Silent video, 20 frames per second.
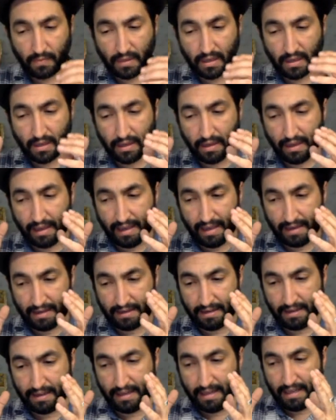and
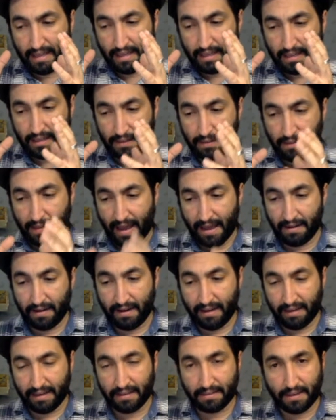that
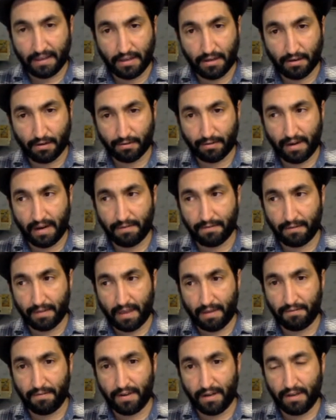link that you create for that
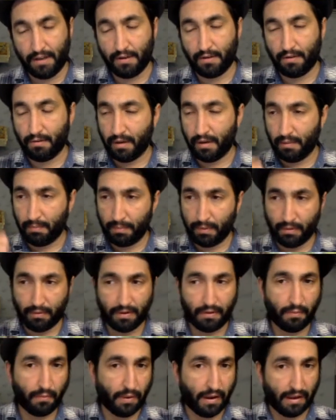video, upload it
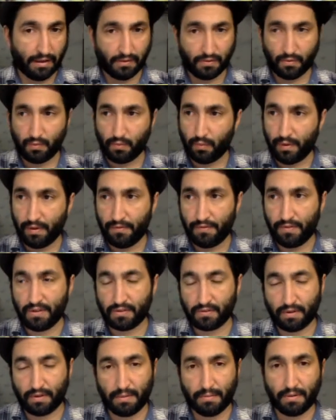as we've
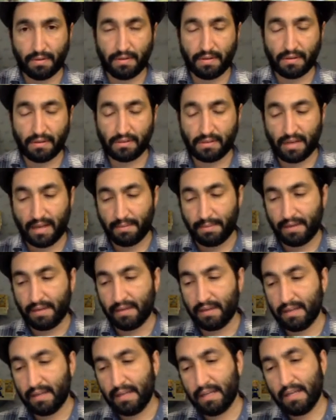described on the assignment.
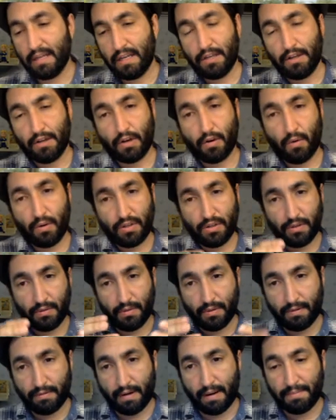You're going to
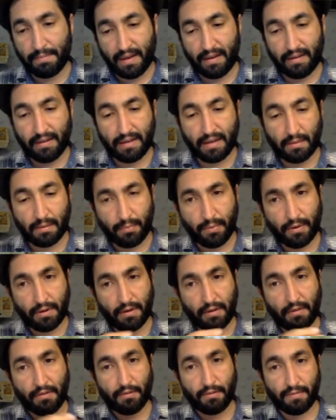grab that link and put it on
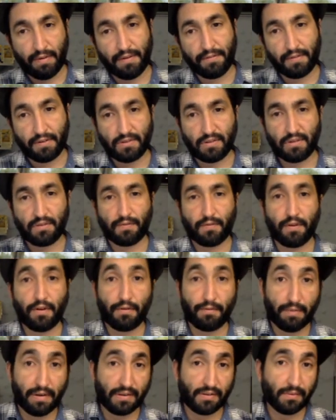the references for your
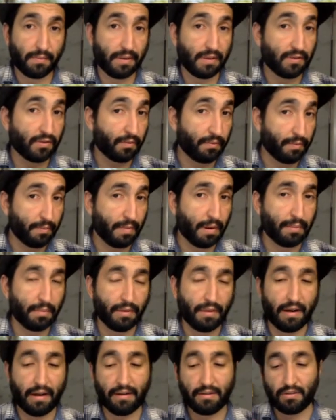resume. So remember that
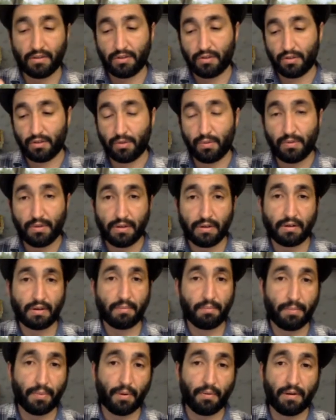it's a 2-tier
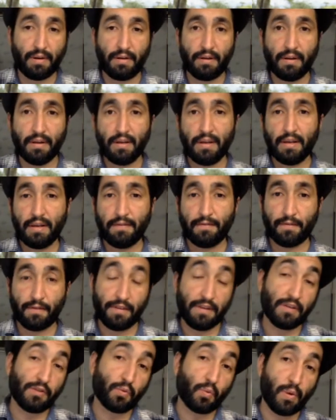component for
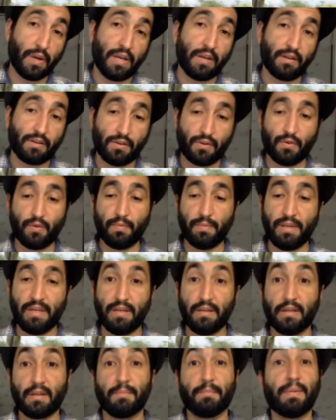this week to be
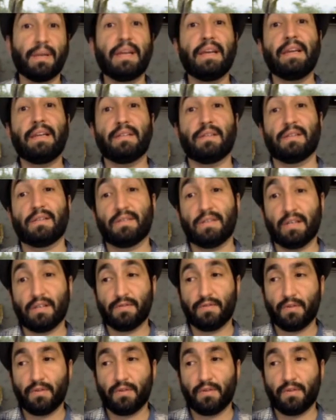completely successful.